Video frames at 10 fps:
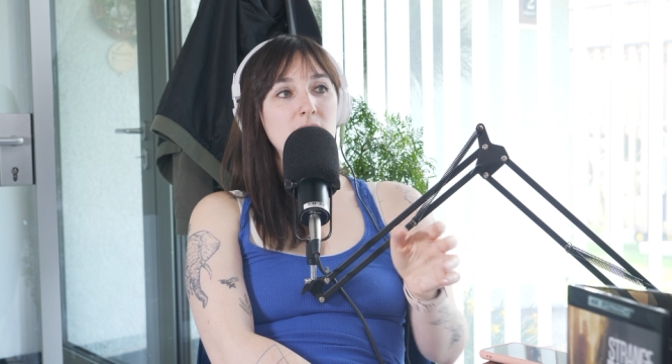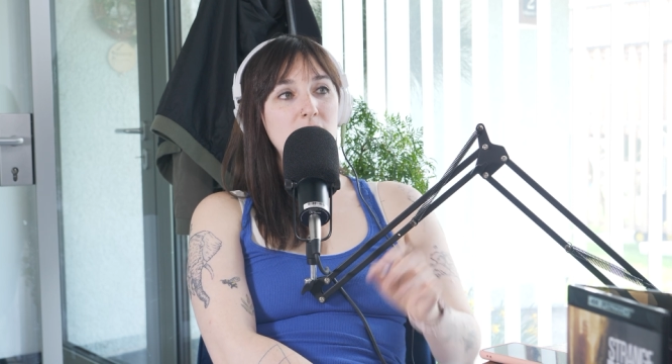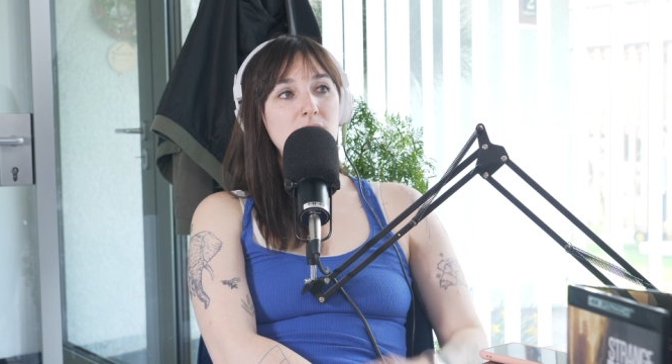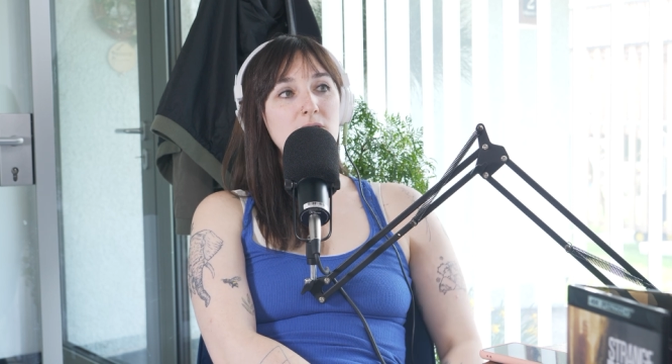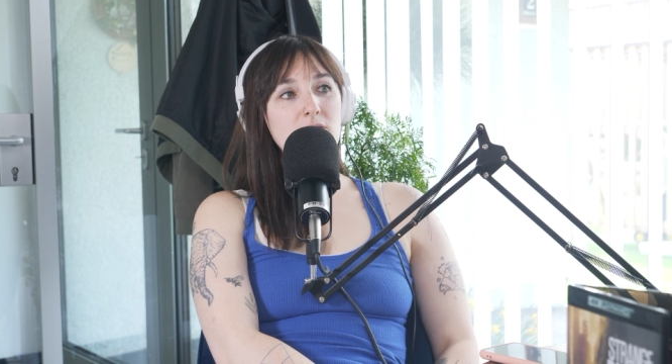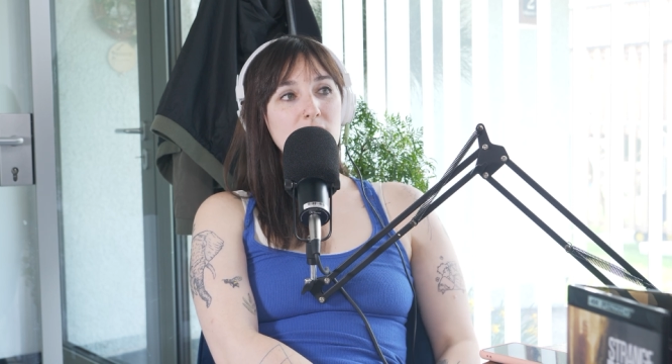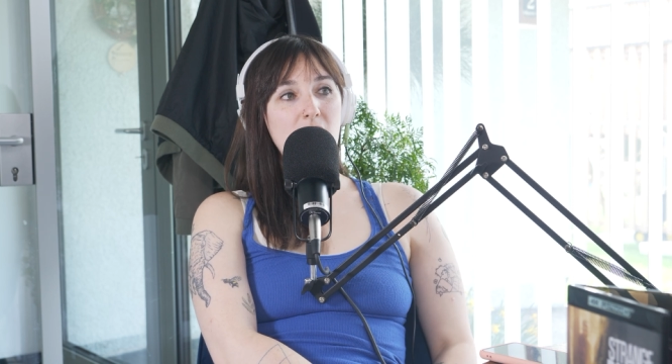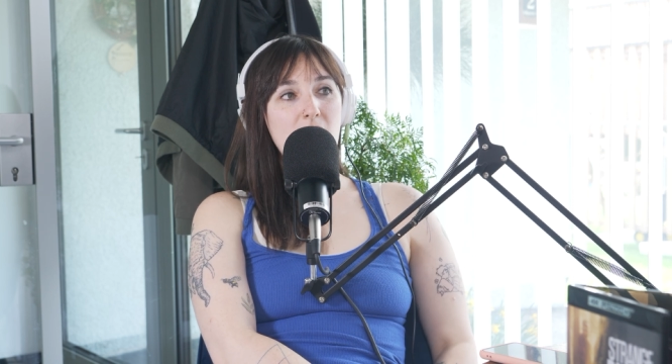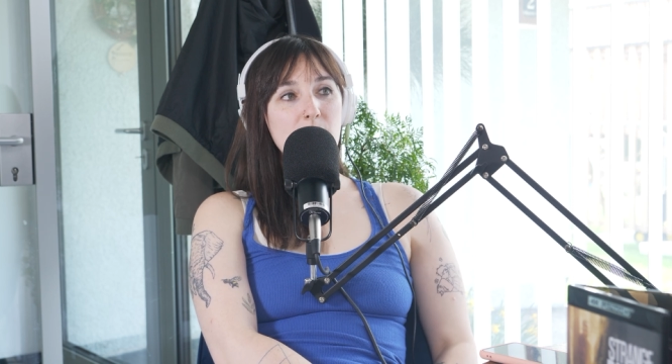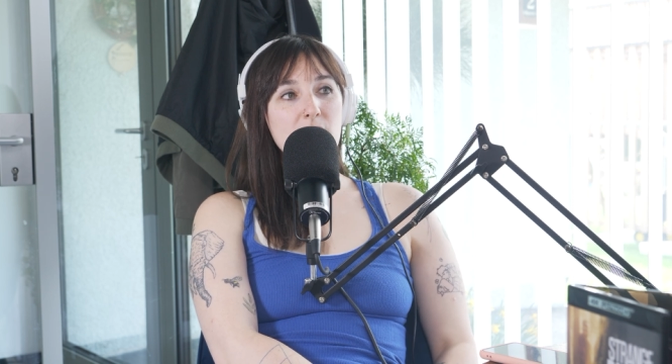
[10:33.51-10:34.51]
just the two of
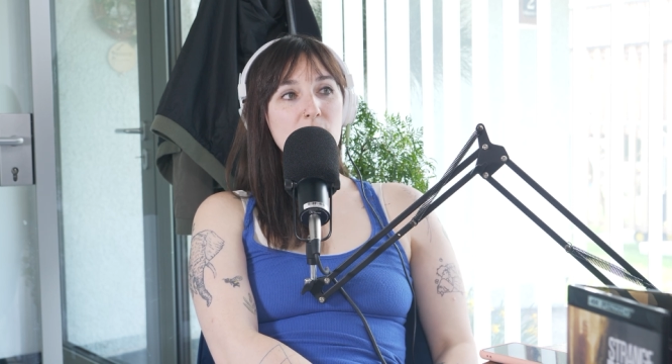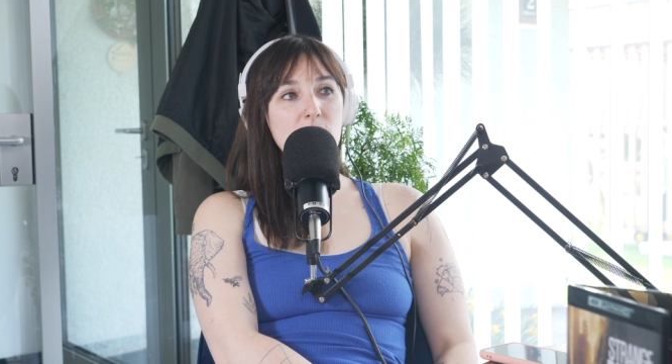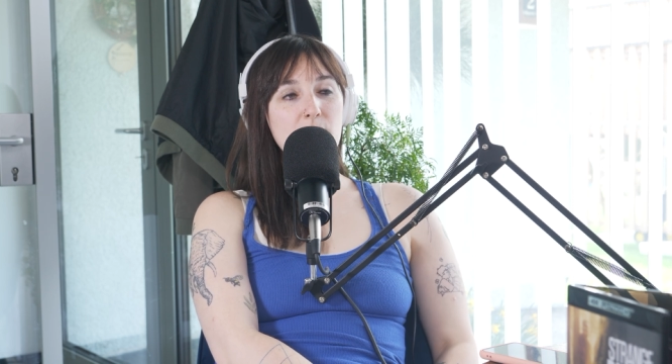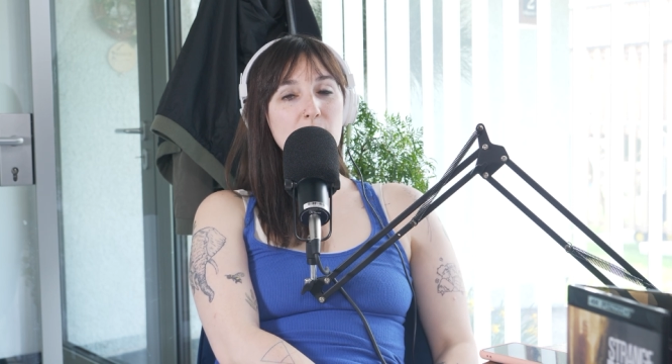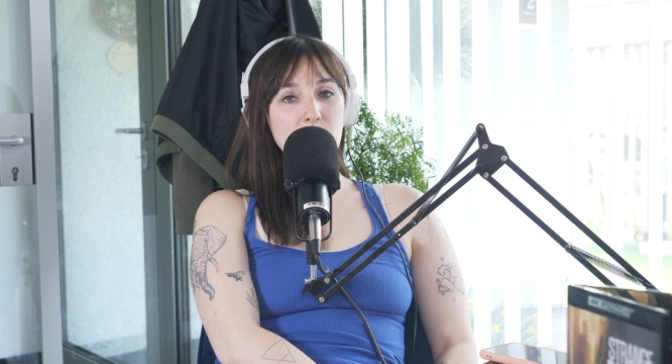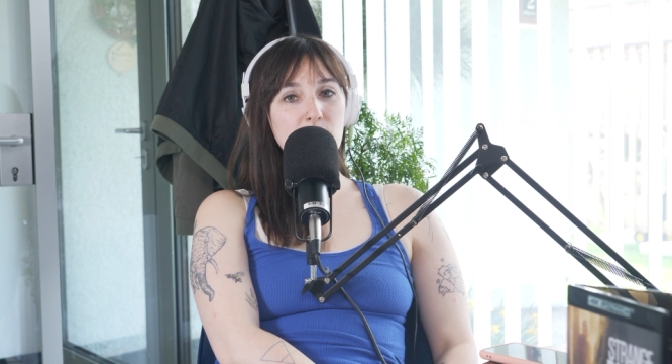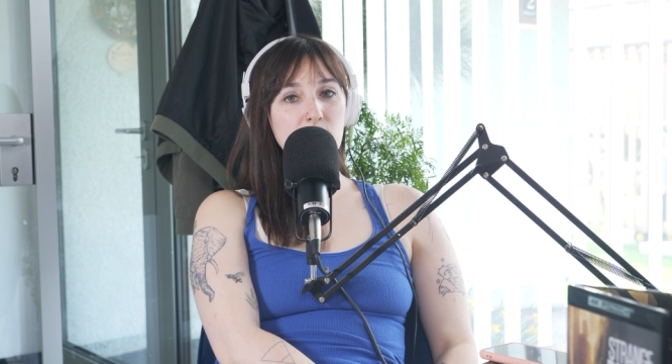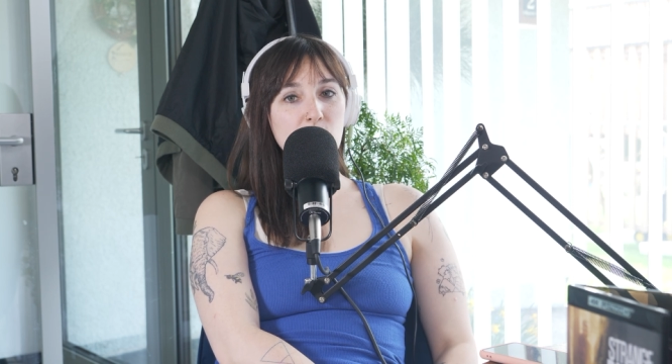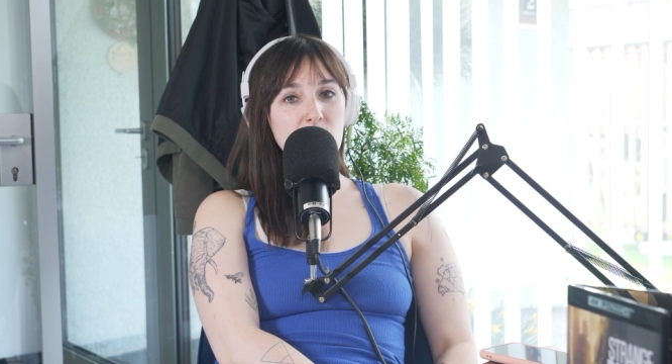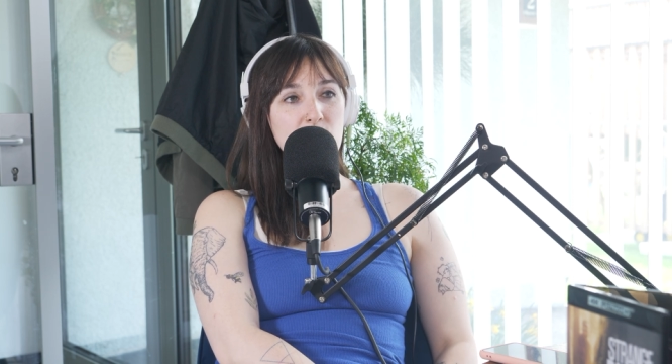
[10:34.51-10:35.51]
cameo them,
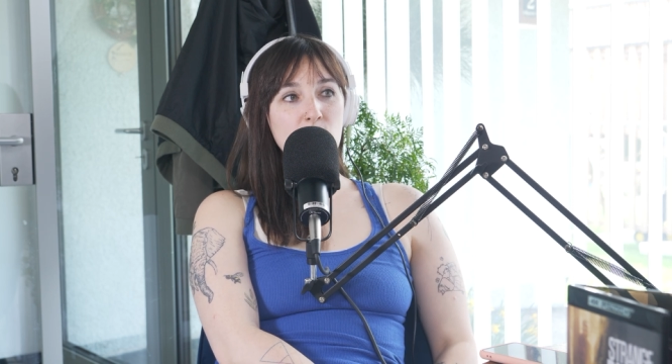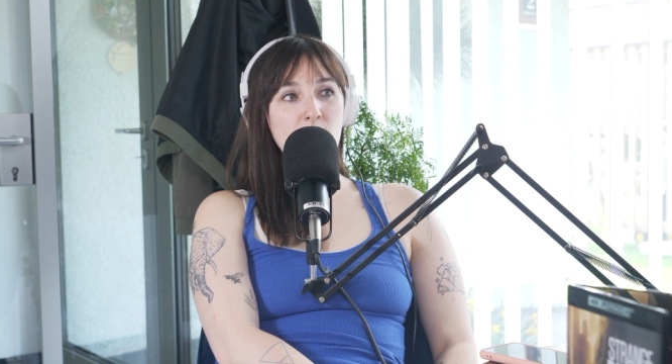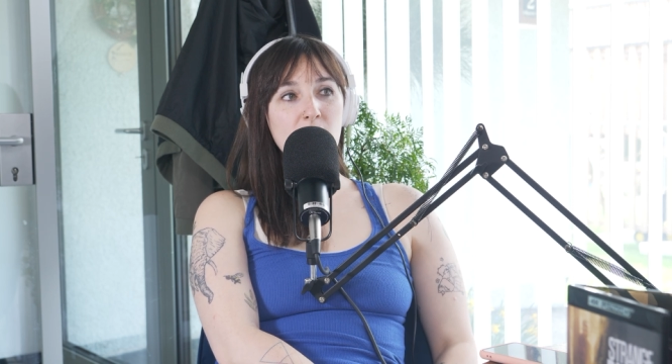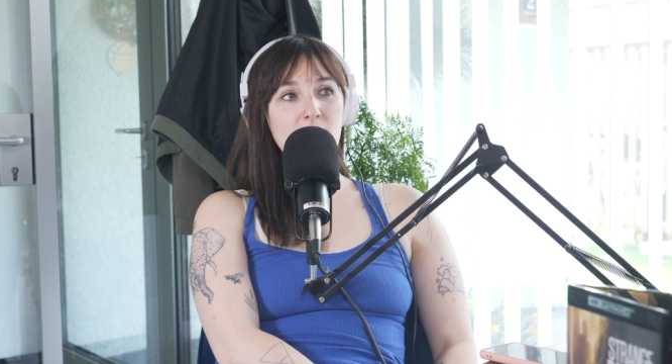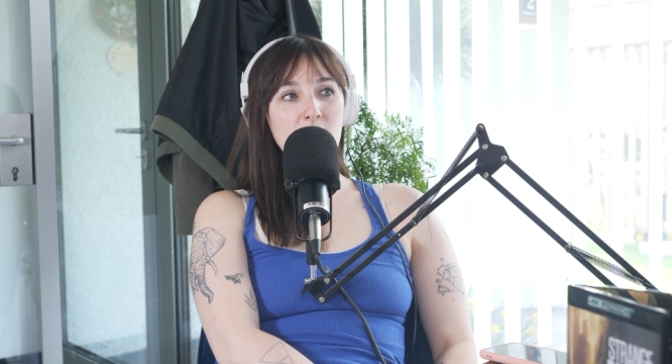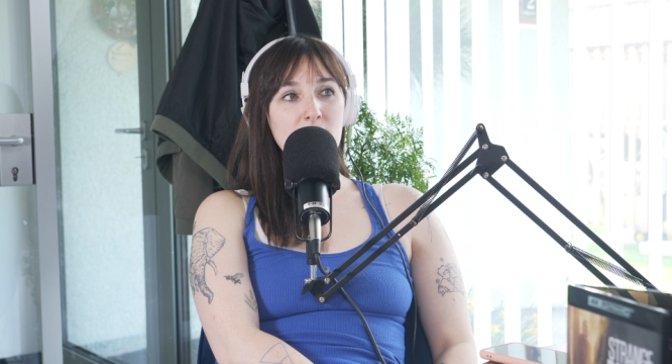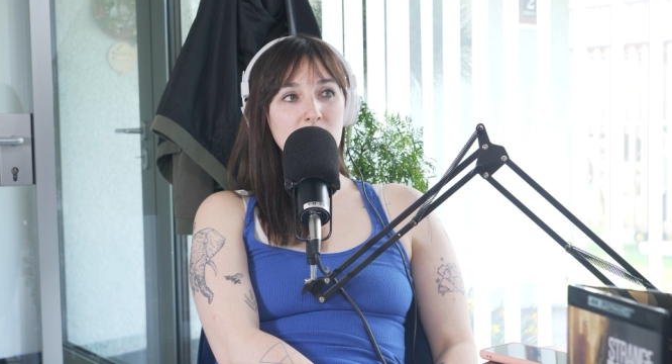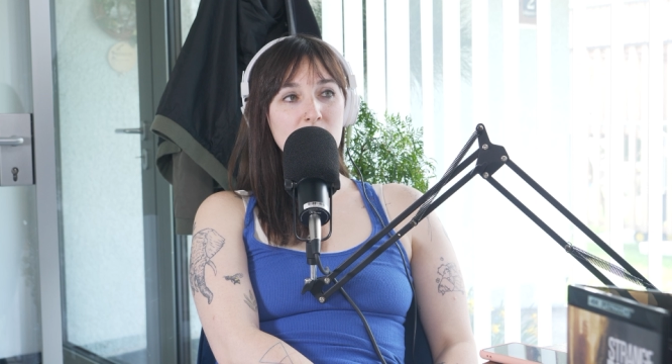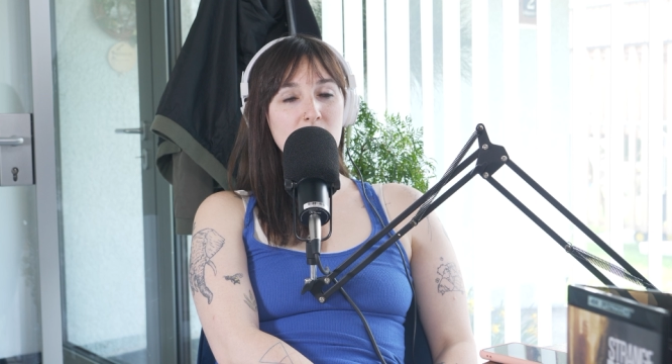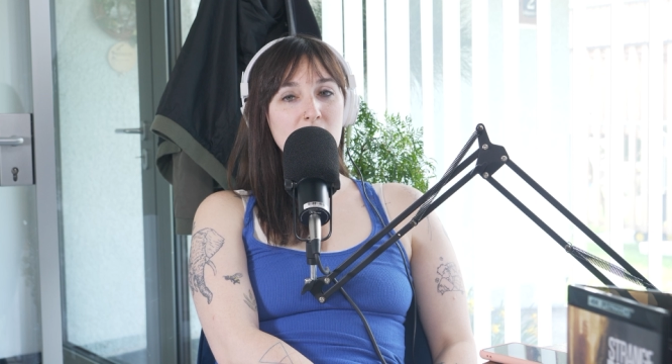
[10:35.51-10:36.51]
people once in a while,
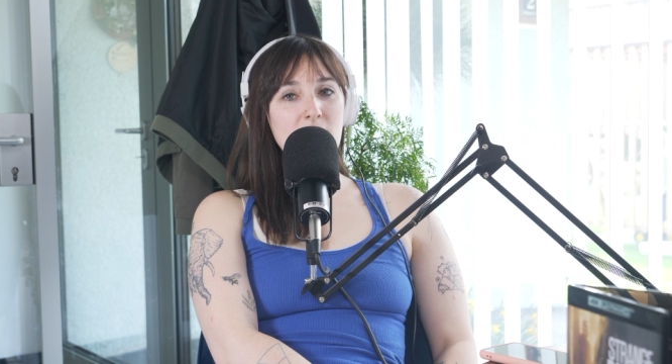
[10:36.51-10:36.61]
and